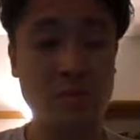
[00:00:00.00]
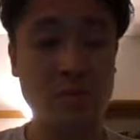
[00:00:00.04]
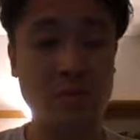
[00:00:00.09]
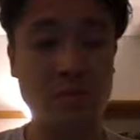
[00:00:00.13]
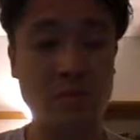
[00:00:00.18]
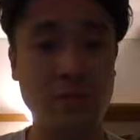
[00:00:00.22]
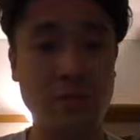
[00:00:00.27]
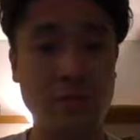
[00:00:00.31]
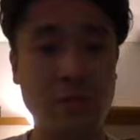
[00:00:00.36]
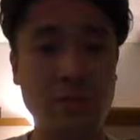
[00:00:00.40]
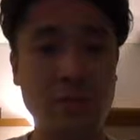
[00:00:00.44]

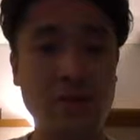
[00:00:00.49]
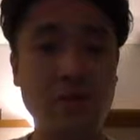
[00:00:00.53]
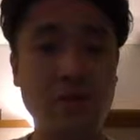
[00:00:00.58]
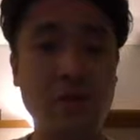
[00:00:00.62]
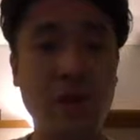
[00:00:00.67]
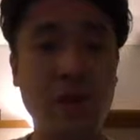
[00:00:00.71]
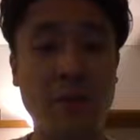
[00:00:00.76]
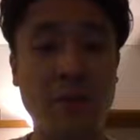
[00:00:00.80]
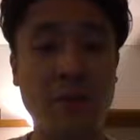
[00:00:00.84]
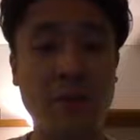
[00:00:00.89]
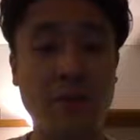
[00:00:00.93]
scrape
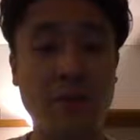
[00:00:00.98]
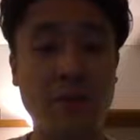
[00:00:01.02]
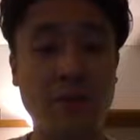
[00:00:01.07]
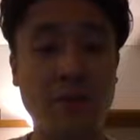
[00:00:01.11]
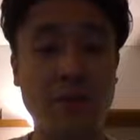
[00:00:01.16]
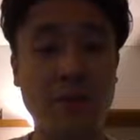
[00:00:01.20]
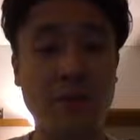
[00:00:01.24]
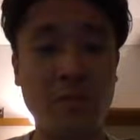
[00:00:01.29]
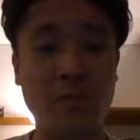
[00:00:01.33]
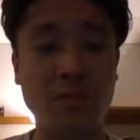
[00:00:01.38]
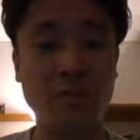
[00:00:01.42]

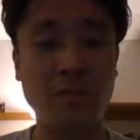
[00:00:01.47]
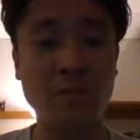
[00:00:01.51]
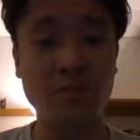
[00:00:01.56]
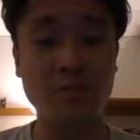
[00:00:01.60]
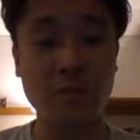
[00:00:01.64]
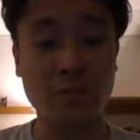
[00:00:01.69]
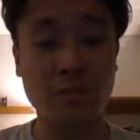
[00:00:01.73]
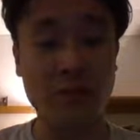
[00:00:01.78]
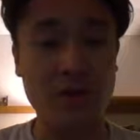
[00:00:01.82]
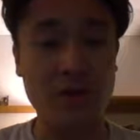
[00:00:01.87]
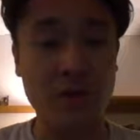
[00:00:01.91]

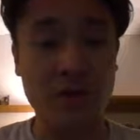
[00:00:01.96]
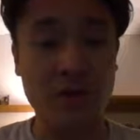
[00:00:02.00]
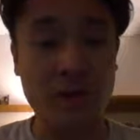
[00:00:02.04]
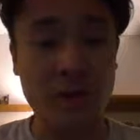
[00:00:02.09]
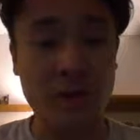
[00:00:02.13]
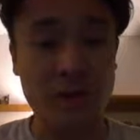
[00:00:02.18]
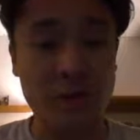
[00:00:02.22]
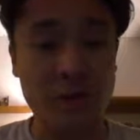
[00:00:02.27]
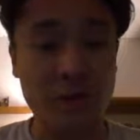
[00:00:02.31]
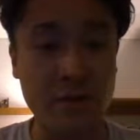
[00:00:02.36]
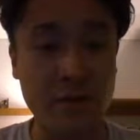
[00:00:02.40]

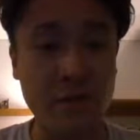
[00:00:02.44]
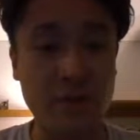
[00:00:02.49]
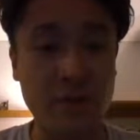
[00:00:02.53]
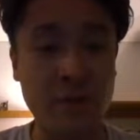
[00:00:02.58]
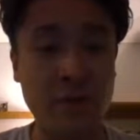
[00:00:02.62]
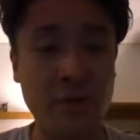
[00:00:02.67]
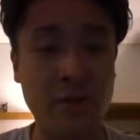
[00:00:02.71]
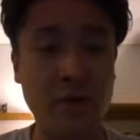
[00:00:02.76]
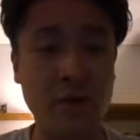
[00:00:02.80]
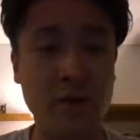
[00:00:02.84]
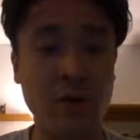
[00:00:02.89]

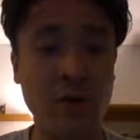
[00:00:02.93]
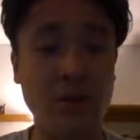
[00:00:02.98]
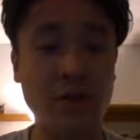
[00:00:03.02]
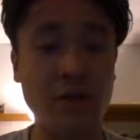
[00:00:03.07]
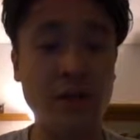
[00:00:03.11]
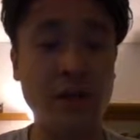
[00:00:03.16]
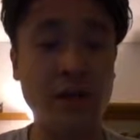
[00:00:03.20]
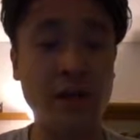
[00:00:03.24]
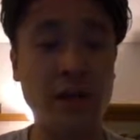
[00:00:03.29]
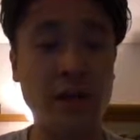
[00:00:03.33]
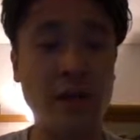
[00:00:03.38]
all the
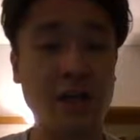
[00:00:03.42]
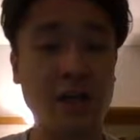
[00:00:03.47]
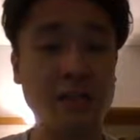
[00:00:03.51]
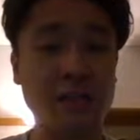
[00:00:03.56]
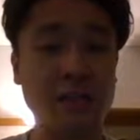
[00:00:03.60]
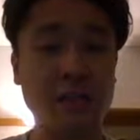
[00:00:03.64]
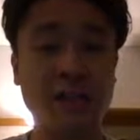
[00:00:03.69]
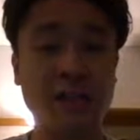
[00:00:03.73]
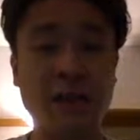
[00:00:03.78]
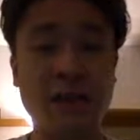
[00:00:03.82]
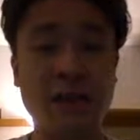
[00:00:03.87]
headlines that they
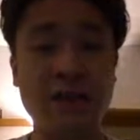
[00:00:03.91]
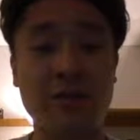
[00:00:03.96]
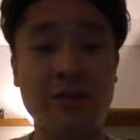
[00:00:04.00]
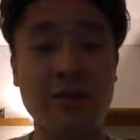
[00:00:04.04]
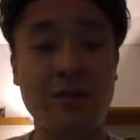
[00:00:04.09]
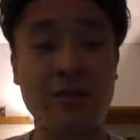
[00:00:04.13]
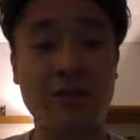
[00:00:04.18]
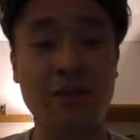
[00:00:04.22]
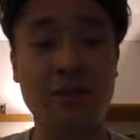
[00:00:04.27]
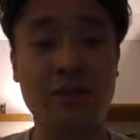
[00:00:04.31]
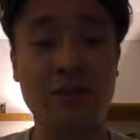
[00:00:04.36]
have
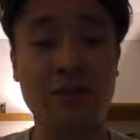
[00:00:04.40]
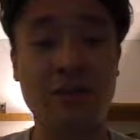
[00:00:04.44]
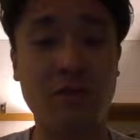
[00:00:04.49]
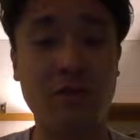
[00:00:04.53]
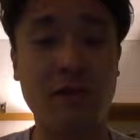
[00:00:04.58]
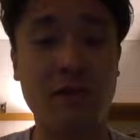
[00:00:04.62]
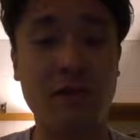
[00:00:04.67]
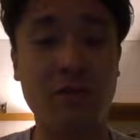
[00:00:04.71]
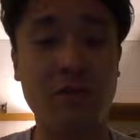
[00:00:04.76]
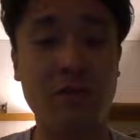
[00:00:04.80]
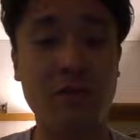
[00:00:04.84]
over there
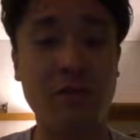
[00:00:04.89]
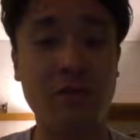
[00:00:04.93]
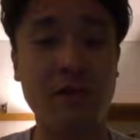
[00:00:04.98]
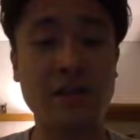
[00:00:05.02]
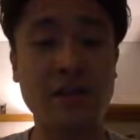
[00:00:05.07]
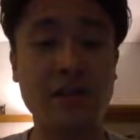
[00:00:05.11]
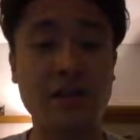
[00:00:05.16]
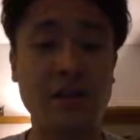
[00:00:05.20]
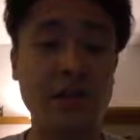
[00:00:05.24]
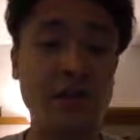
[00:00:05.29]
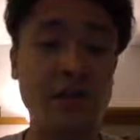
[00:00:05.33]
with
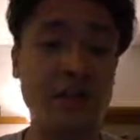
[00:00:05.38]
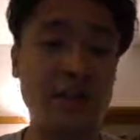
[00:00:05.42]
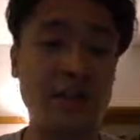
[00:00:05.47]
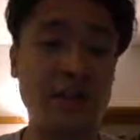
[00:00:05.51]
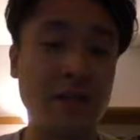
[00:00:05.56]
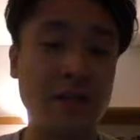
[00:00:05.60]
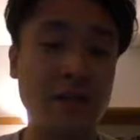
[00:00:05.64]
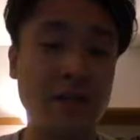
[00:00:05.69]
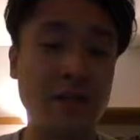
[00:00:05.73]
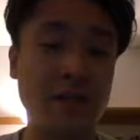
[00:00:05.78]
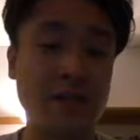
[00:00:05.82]

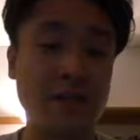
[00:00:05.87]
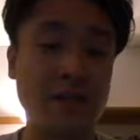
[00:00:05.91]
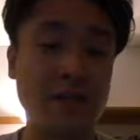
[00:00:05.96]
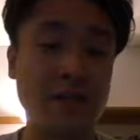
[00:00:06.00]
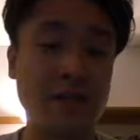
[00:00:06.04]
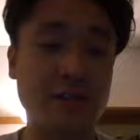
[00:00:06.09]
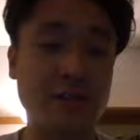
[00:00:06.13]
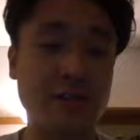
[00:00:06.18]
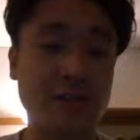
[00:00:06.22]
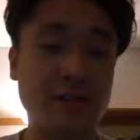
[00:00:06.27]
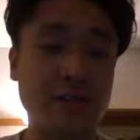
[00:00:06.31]
this
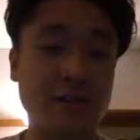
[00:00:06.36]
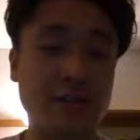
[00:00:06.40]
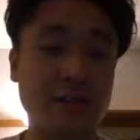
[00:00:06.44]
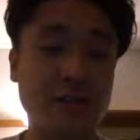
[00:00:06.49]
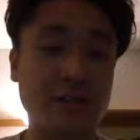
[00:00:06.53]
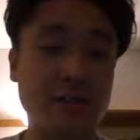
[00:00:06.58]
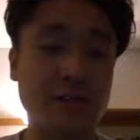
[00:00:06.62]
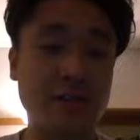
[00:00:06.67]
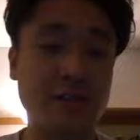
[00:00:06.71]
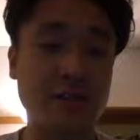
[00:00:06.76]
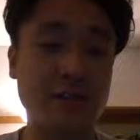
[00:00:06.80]

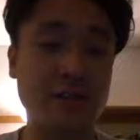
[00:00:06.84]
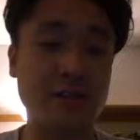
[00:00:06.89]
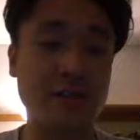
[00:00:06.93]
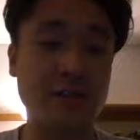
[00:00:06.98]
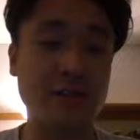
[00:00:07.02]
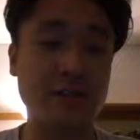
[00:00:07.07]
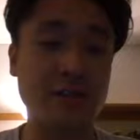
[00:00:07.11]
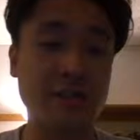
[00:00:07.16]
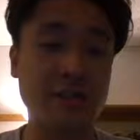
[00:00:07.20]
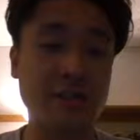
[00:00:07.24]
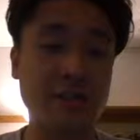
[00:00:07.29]

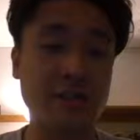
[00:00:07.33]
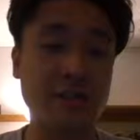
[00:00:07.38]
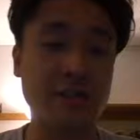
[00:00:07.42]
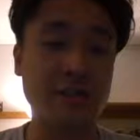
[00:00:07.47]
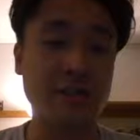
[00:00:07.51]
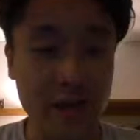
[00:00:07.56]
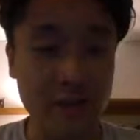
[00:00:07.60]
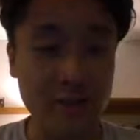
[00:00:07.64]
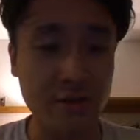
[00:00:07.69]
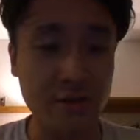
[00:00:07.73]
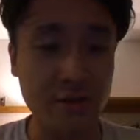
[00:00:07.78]
class,
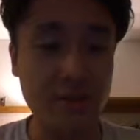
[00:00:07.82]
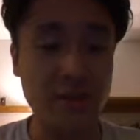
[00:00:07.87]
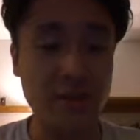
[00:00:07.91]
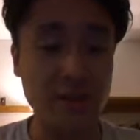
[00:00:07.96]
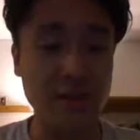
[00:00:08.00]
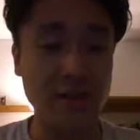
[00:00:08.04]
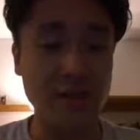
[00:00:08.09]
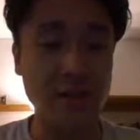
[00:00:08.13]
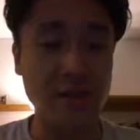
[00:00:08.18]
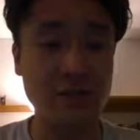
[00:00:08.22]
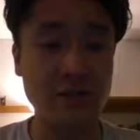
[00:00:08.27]
obviously.
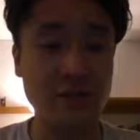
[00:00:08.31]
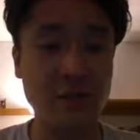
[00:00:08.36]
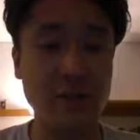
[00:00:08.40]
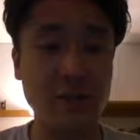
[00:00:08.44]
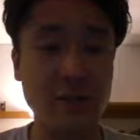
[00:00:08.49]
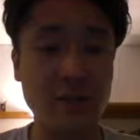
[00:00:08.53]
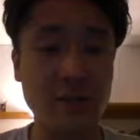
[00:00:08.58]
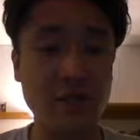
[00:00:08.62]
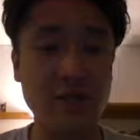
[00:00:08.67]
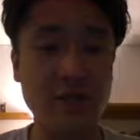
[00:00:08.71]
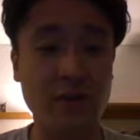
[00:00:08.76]
So
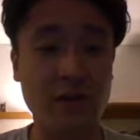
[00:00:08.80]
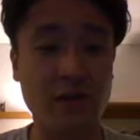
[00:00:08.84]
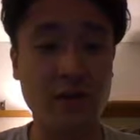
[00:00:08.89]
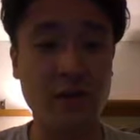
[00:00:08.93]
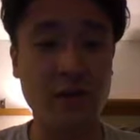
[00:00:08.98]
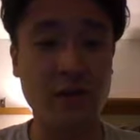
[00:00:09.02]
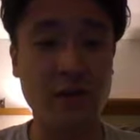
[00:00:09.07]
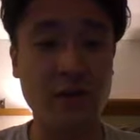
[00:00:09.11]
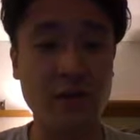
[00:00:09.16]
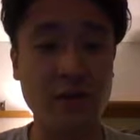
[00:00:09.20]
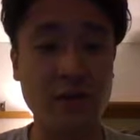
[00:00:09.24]
if I
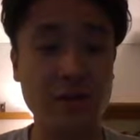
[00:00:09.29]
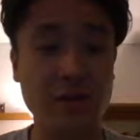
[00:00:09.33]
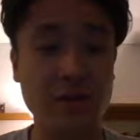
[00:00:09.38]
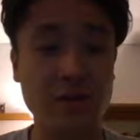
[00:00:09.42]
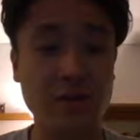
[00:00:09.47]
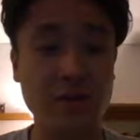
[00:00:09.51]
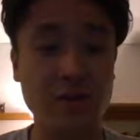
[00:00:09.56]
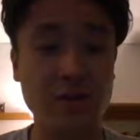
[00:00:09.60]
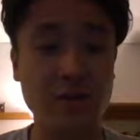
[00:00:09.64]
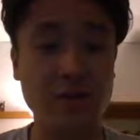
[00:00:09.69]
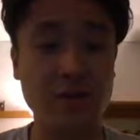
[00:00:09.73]

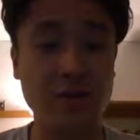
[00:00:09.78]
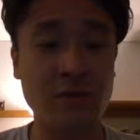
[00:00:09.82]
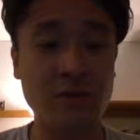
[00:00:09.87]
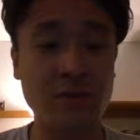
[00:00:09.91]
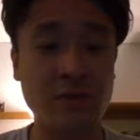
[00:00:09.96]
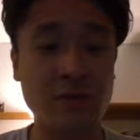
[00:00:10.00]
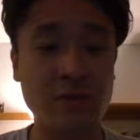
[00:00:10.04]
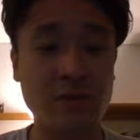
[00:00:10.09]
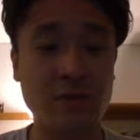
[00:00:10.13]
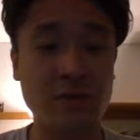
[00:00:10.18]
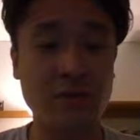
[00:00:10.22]

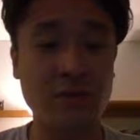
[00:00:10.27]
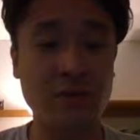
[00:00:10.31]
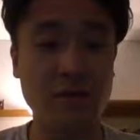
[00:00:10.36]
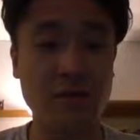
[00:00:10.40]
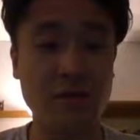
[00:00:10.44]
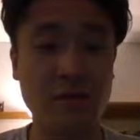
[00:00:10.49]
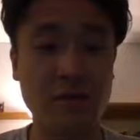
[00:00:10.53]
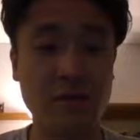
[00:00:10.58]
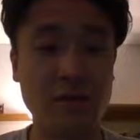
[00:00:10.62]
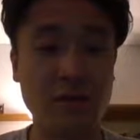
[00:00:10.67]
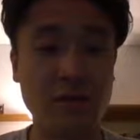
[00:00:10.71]
console log
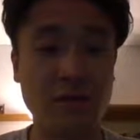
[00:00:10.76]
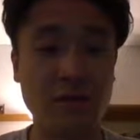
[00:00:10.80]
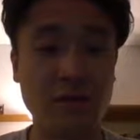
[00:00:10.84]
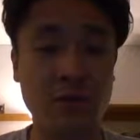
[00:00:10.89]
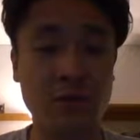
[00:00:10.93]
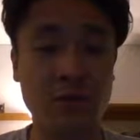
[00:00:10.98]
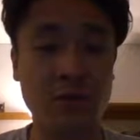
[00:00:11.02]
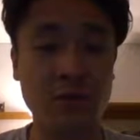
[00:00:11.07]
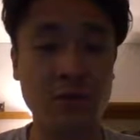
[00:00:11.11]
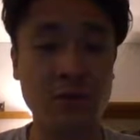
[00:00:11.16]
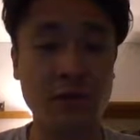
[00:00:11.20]

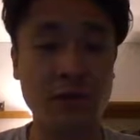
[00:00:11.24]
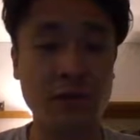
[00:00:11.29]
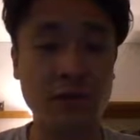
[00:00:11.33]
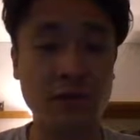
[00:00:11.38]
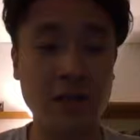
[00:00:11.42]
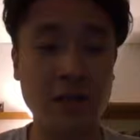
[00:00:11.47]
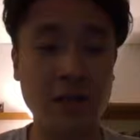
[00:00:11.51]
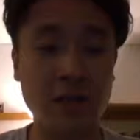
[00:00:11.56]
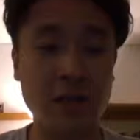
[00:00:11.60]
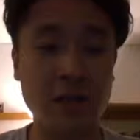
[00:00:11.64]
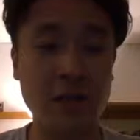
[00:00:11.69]
only
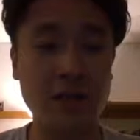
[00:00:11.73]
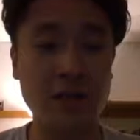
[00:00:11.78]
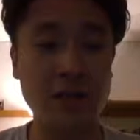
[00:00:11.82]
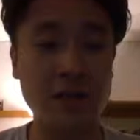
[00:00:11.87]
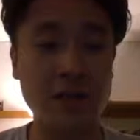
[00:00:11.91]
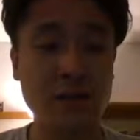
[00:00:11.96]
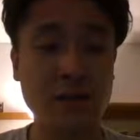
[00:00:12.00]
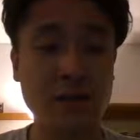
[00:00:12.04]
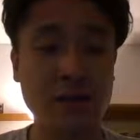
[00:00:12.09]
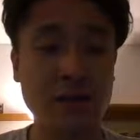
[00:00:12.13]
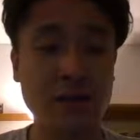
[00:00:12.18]

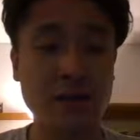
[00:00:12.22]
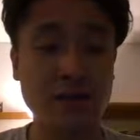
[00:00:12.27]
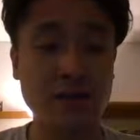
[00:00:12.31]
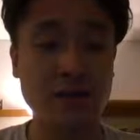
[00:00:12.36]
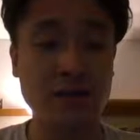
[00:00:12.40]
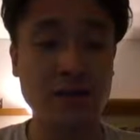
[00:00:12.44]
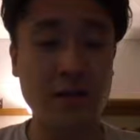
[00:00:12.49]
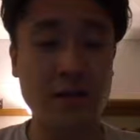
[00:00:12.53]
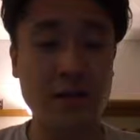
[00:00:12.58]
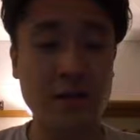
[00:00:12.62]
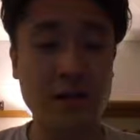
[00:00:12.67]

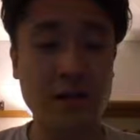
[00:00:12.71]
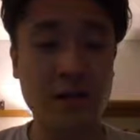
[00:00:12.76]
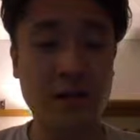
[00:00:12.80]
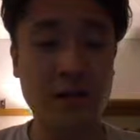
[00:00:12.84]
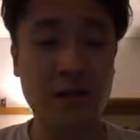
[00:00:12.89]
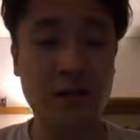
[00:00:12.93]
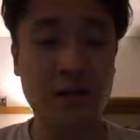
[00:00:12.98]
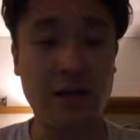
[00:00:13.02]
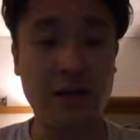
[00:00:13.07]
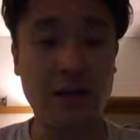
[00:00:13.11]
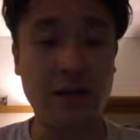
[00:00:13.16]

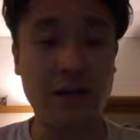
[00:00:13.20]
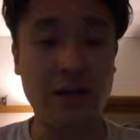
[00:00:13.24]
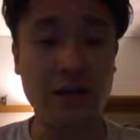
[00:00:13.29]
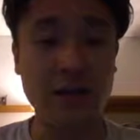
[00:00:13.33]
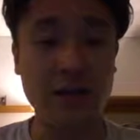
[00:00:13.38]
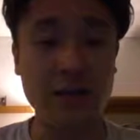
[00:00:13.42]
headline,